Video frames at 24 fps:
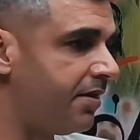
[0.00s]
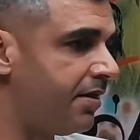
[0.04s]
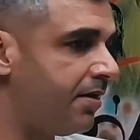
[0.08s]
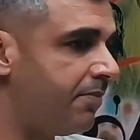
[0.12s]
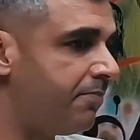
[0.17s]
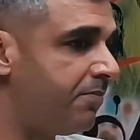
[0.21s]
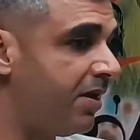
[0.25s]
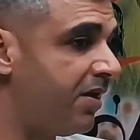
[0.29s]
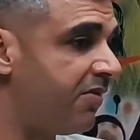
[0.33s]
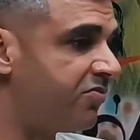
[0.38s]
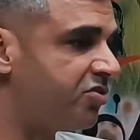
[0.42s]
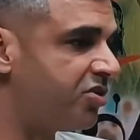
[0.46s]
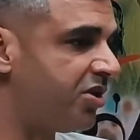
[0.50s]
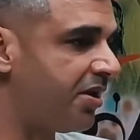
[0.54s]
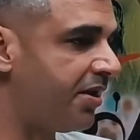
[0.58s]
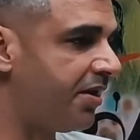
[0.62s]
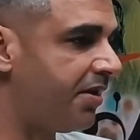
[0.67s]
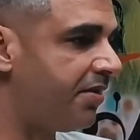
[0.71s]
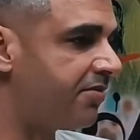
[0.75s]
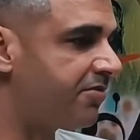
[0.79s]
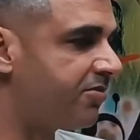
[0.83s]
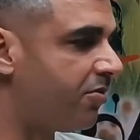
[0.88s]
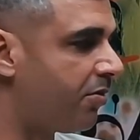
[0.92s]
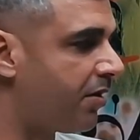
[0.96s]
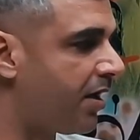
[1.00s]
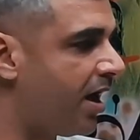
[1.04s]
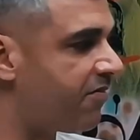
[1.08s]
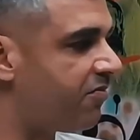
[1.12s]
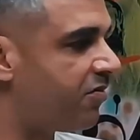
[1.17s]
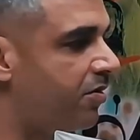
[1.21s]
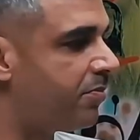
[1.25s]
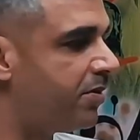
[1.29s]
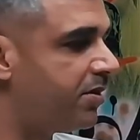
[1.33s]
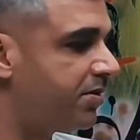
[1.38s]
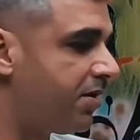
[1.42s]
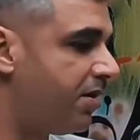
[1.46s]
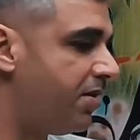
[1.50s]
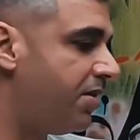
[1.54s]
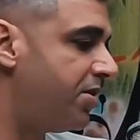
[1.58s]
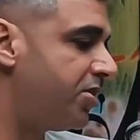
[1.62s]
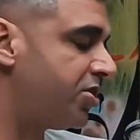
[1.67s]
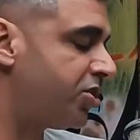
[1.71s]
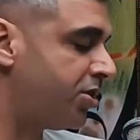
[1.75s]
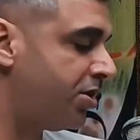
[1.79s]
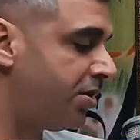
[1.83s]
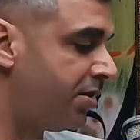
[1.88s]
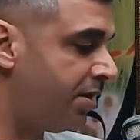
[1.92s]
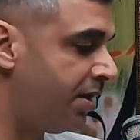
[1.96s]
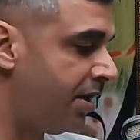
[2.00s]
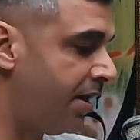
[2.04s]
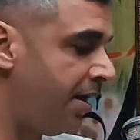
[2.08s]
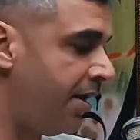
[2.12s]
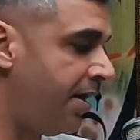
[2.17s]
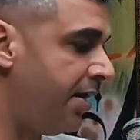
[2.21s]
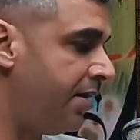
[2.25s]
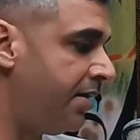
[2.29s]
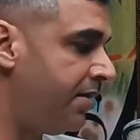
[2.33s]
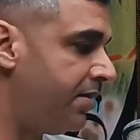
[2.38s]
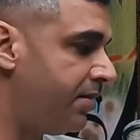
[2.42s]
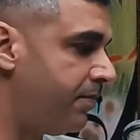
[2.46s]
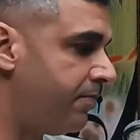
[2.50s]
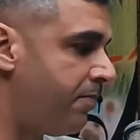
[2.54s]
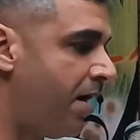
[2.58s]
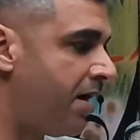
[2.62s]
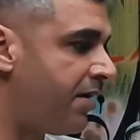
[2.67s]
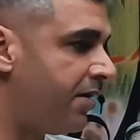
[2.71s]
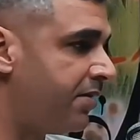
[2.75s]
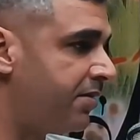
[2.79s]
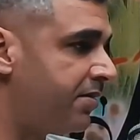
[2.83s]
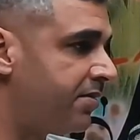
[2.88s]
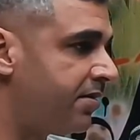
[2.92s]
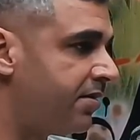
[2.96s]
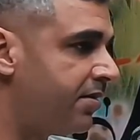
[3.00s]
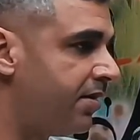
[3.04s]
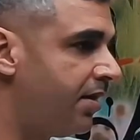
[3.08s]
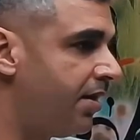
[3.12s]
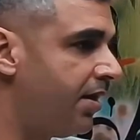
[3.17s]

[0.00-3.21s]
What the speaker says: beneficiary. So government, clinician, and parent.